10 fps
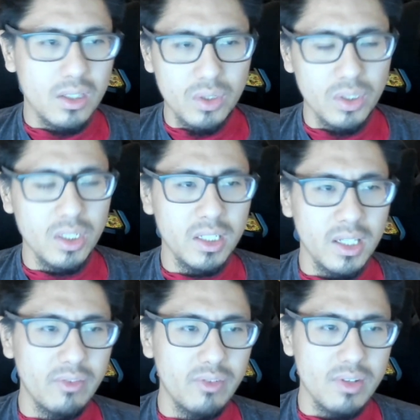Good
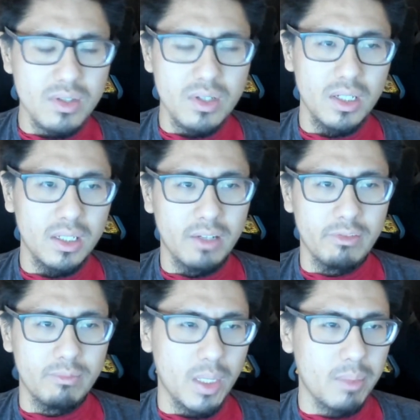enough is good enough
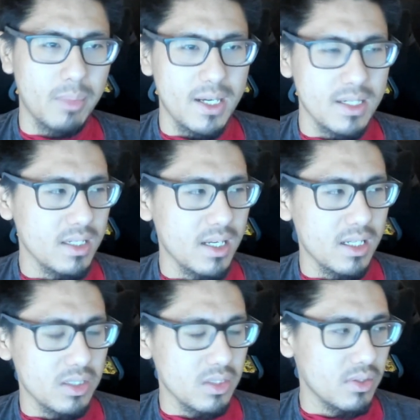by my
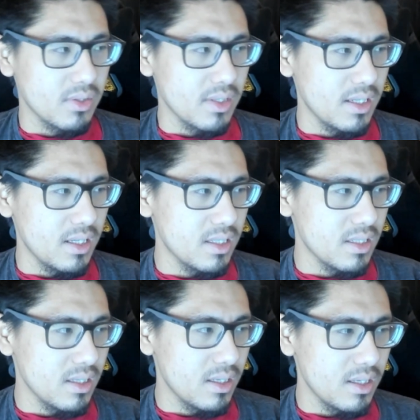standards. It's
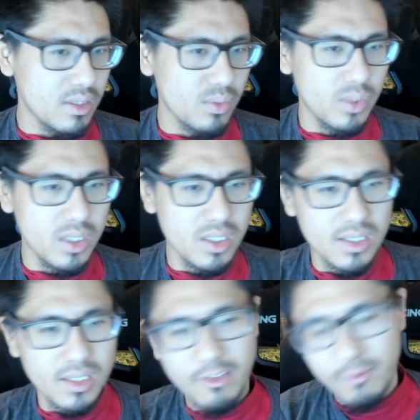uh, it's words
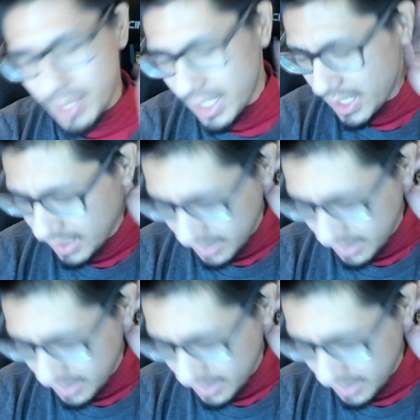to live by,